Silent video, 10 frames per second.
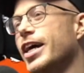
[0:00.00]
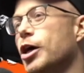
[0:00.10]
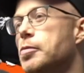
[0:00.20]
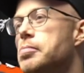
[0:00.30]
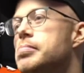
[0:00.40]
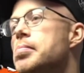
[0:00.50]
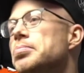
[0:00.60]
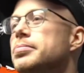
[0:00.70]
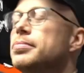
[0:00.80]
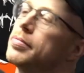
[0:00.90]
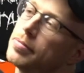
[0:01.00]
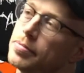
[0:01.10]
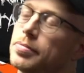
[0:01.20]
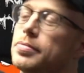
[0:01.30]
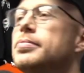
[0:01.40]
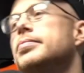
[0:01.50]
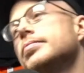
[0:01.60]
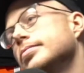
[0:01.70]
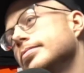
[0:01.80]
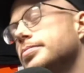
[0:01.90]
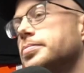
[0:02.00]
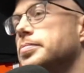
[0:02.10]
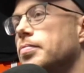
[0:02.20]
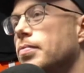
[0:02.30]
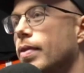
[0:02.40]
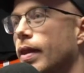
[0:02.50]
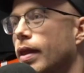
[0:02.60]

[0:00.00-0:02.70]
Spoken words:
on like some God level shit. But for some reason,